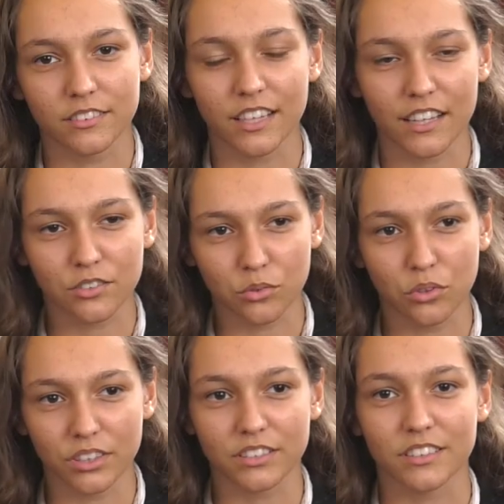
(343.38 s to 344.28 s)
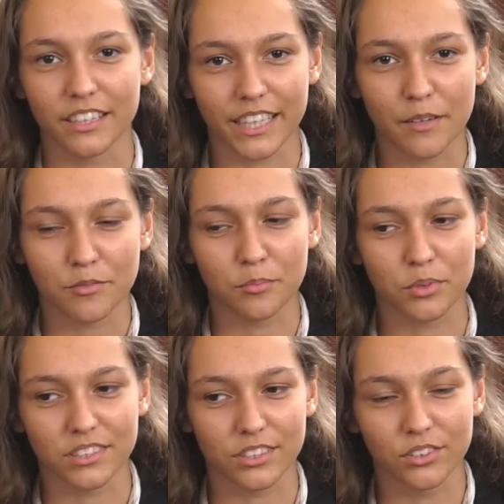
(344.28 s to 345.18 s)
Last August, and I came from
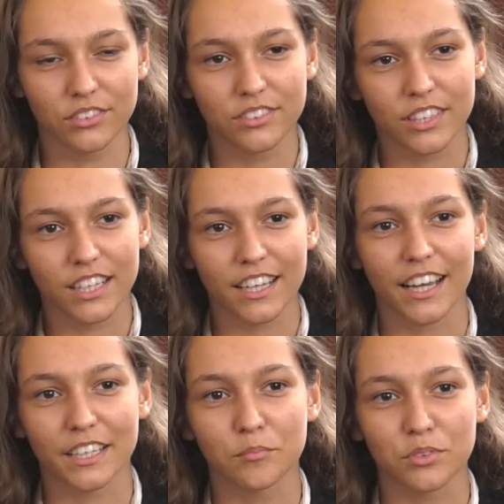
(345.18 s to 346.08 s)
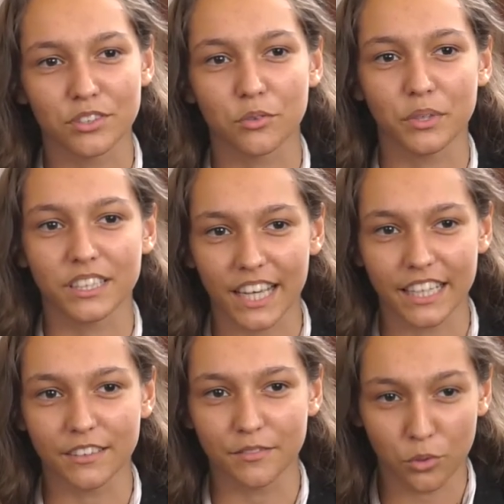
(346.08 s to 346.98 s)
Brazil, and in Brazil we
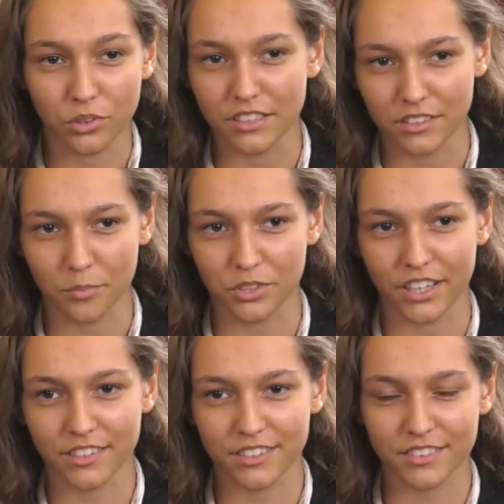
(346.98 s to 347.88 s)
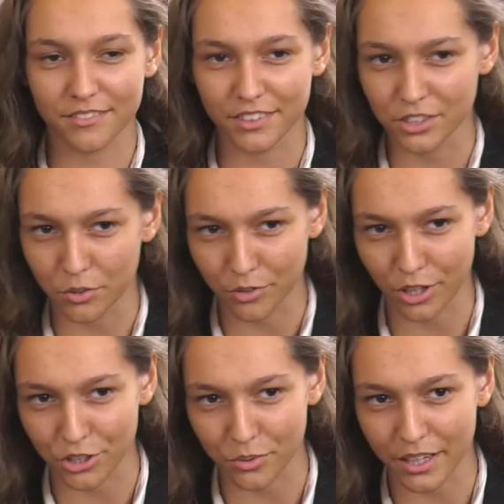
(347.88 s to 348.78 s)
take 14 subjects until we
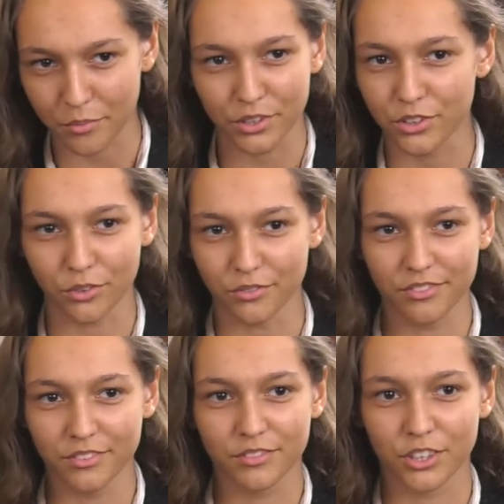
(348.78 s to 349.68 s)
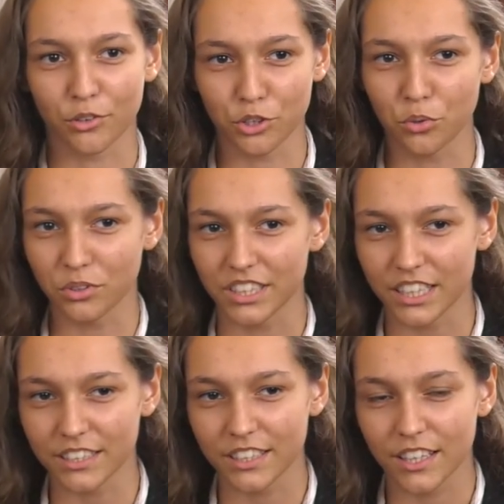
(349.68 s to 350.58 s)
graduate. We don't, you know, shorten
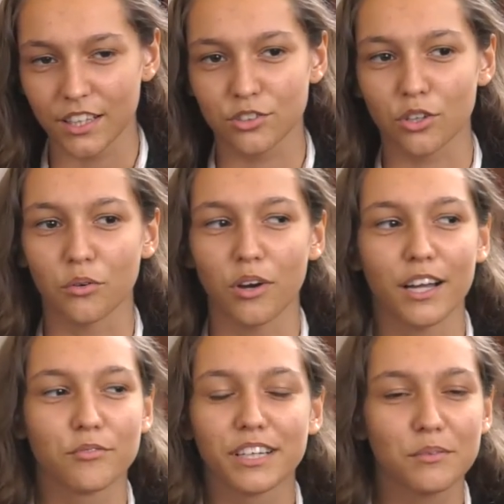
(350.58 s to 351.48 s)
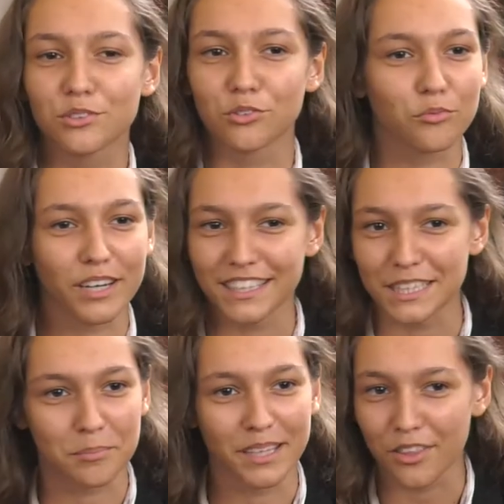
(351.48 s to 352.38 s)
it. So I really was not ready
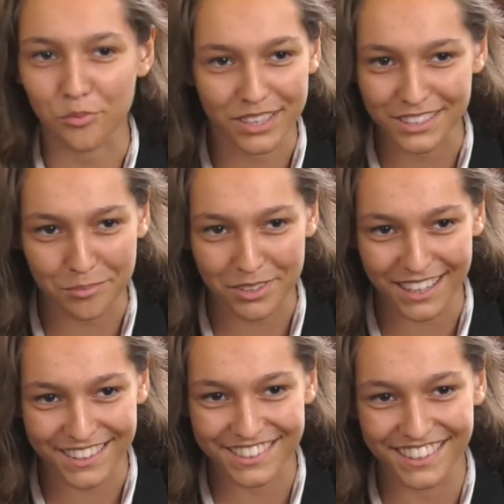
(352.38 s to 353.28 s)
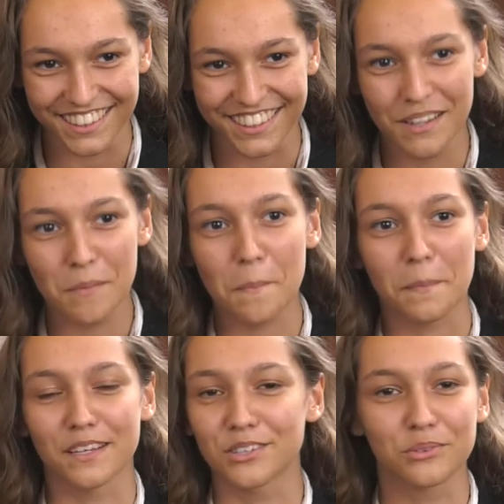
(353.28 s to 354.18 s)
to pick three subjects
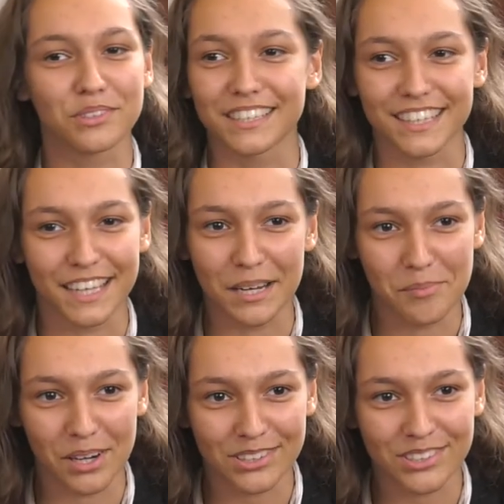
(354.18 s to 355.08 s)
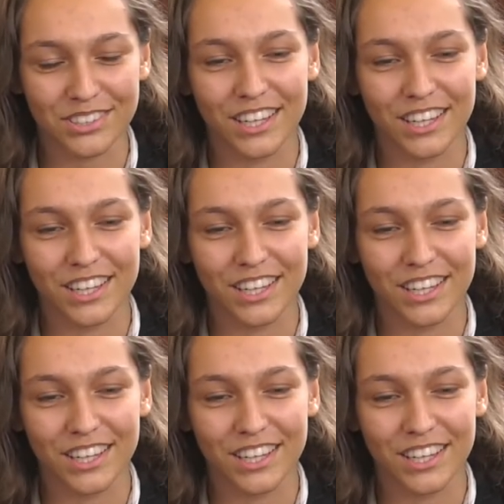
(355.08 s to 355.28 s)
and shorten it that much.